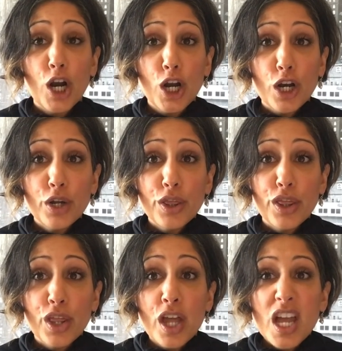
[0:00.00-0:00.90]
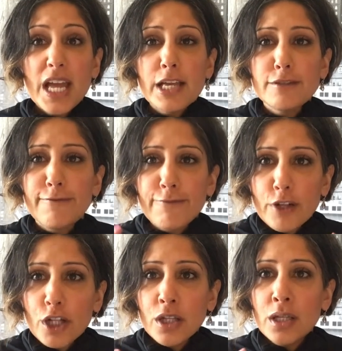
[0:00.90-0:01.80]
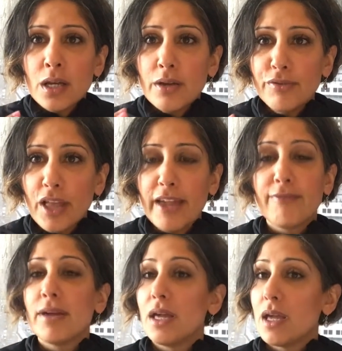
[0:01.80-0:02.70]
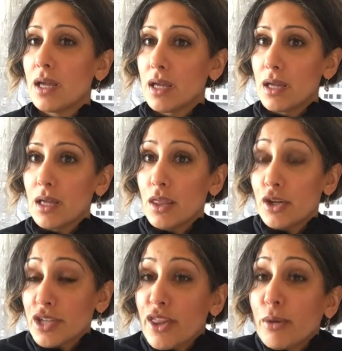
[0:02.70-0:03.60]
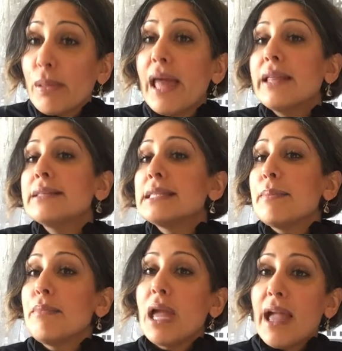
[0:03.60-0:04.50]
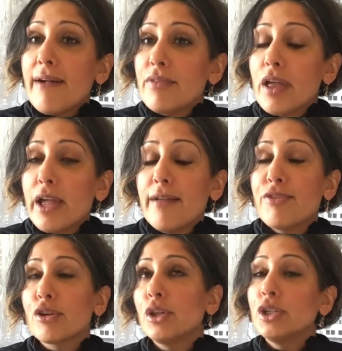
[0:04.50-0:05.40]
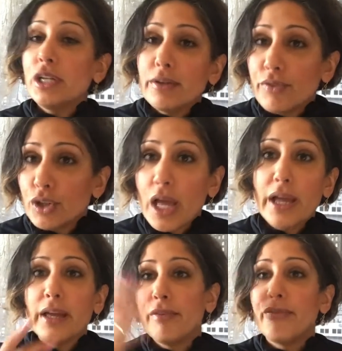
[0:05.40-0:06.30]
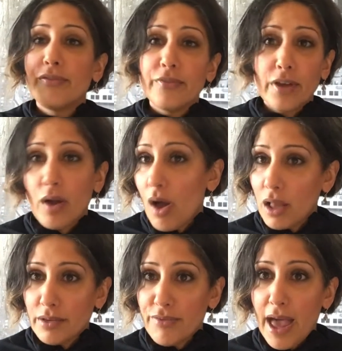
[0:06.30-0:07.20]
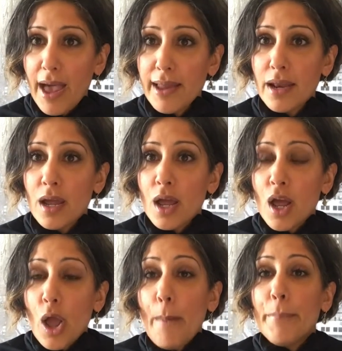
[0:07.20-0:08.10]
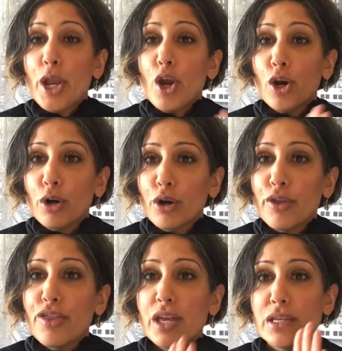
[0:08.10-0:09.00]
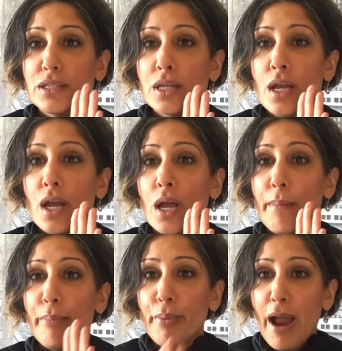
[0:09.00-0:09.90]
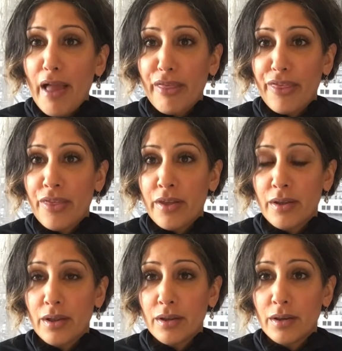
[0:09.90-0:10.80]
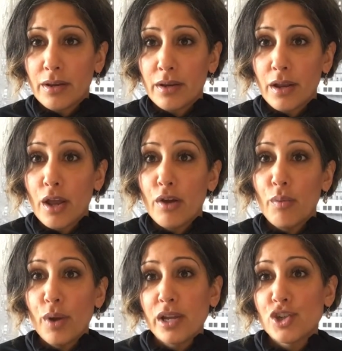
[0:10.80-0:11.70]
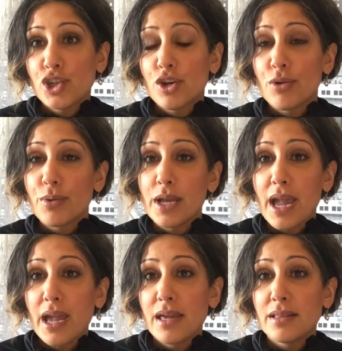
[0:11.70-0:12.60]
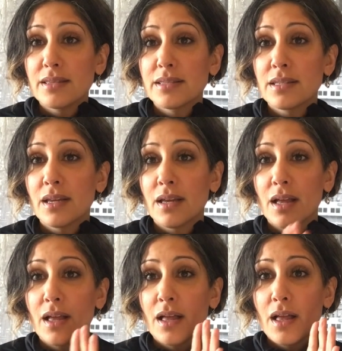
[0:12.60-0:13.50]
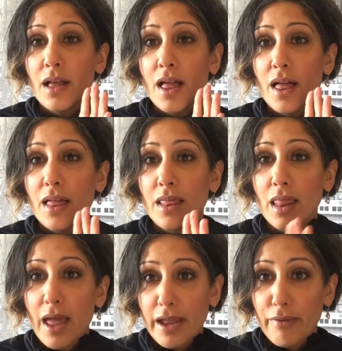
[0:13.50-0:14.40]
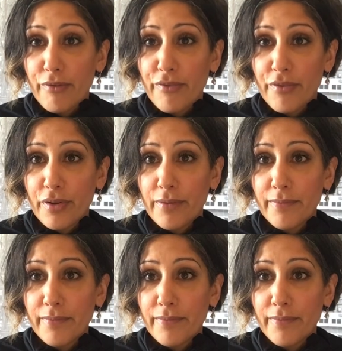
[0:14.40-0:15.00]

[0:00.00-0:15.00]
Earth is full of life. There's other planets that may have life, they're looking for life, all of that. But Earth has breath, which creates life.